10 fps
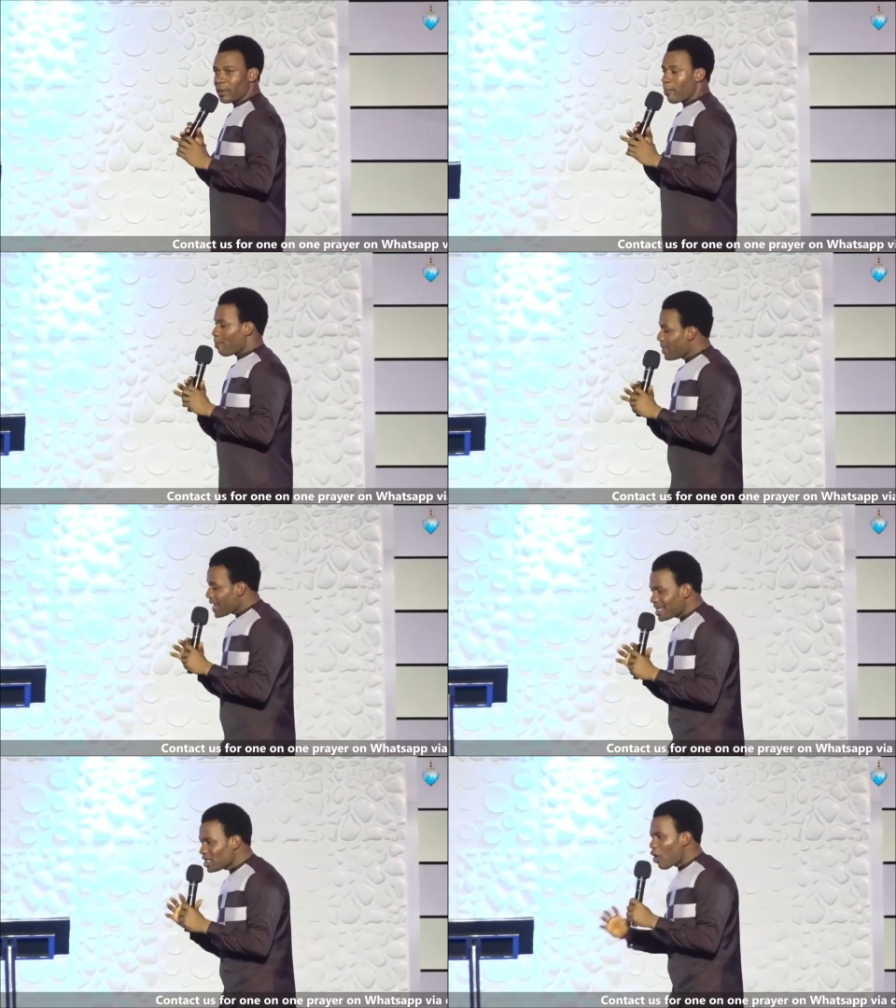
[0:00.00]

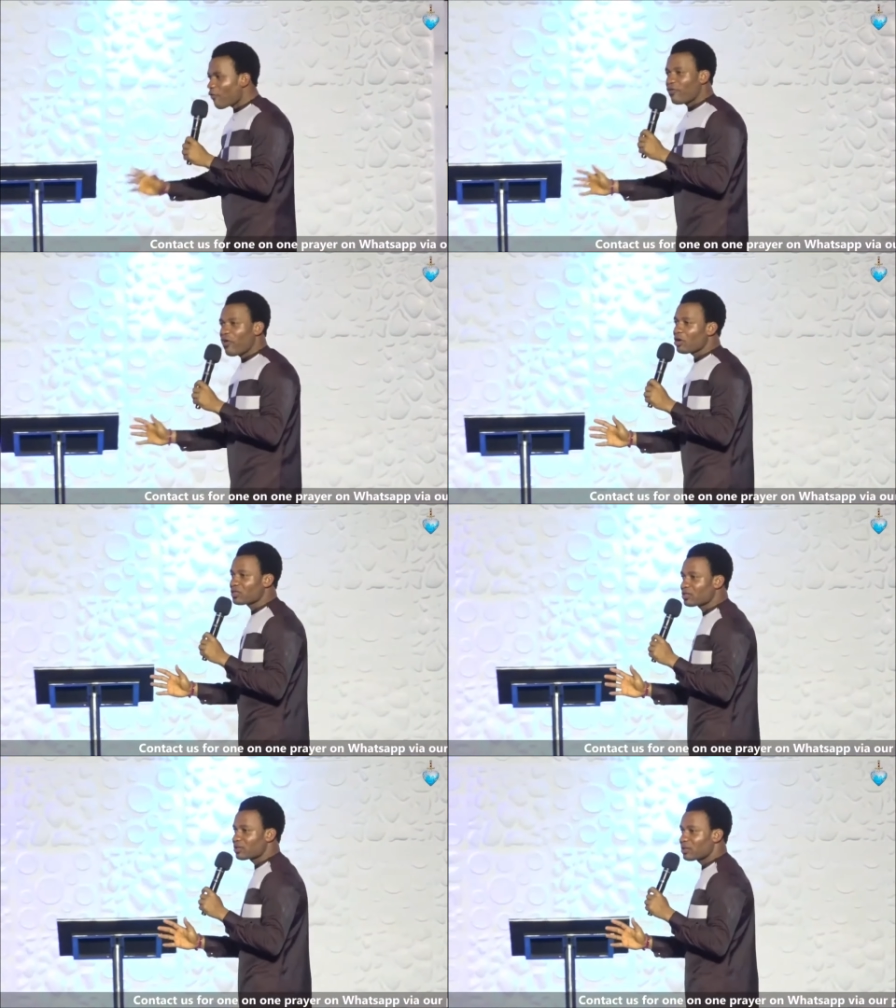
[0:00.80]
Many of
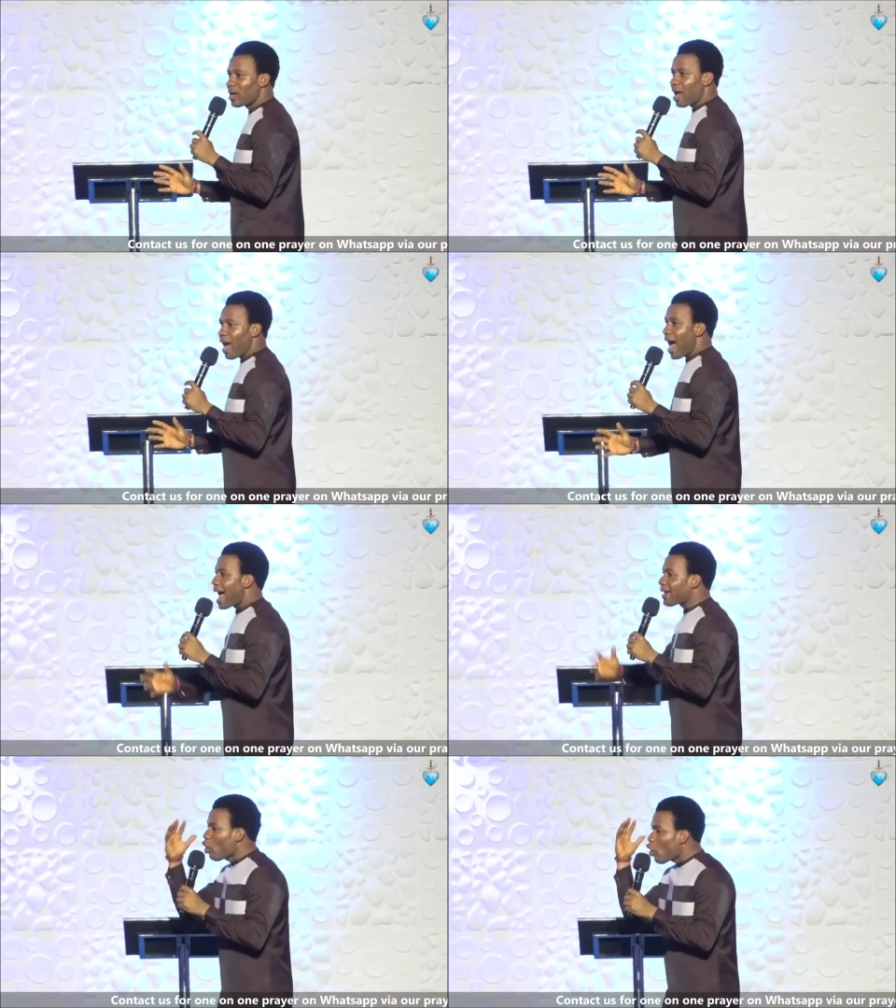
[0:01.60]
us are
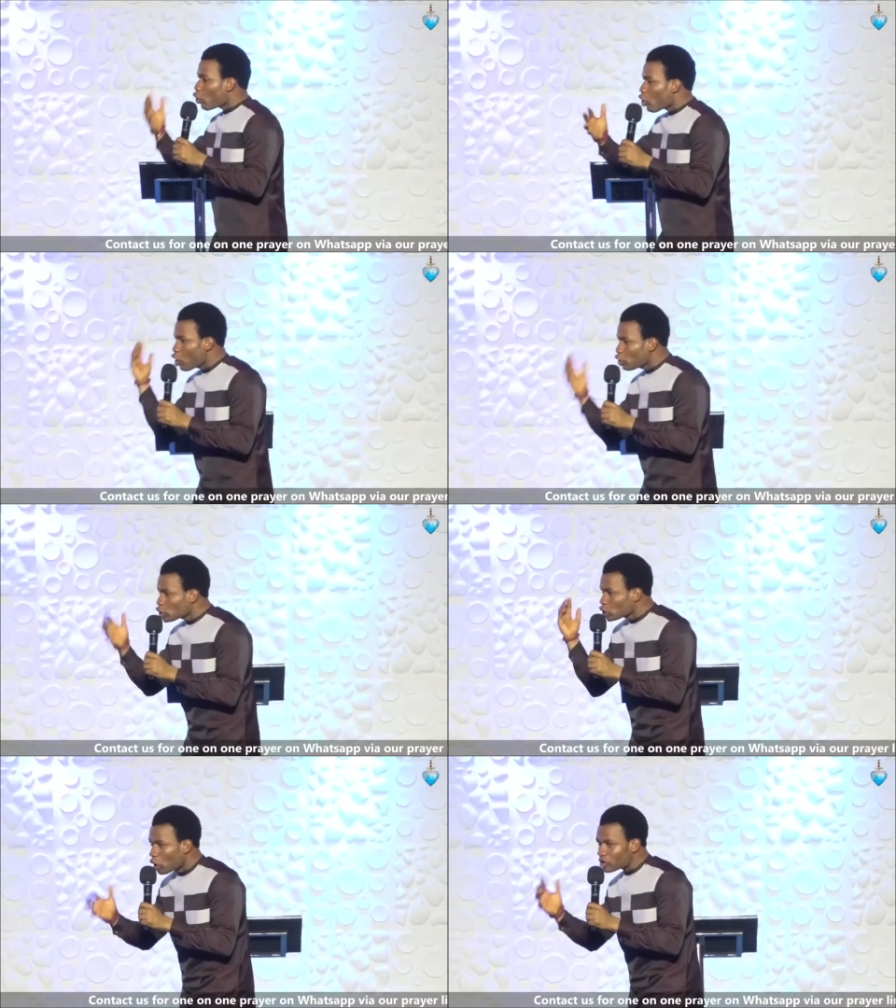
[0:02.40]
not
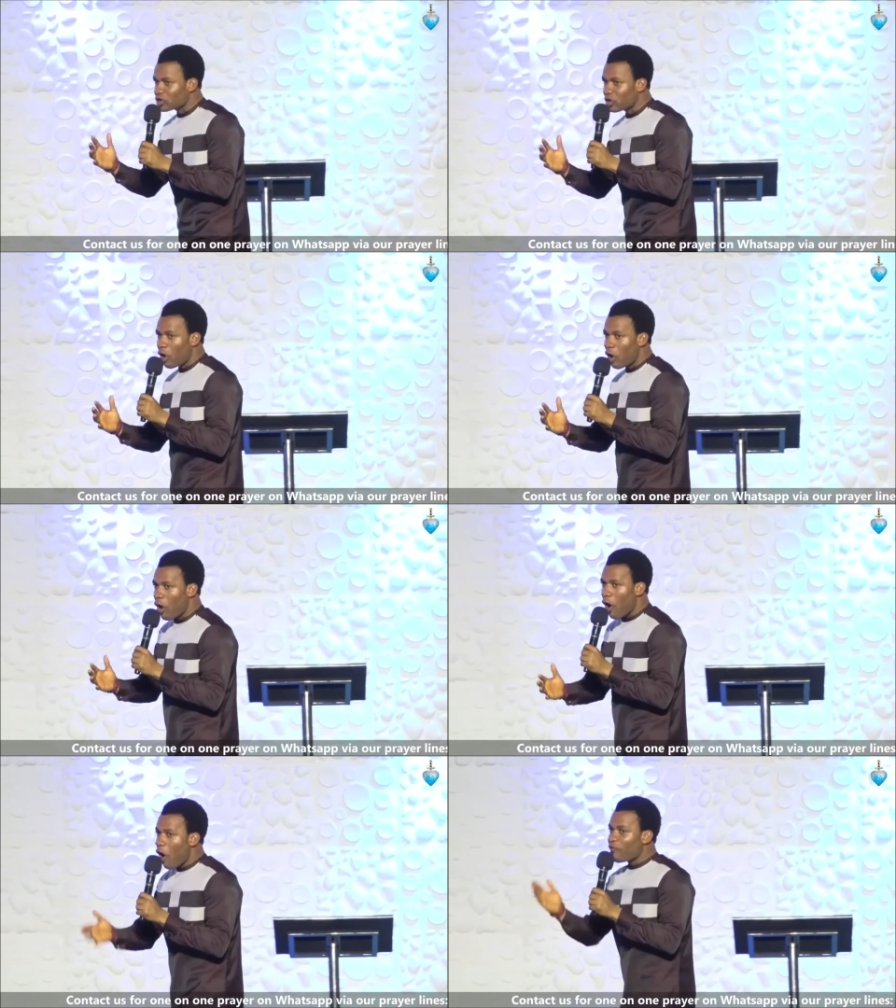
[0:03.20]
conscious of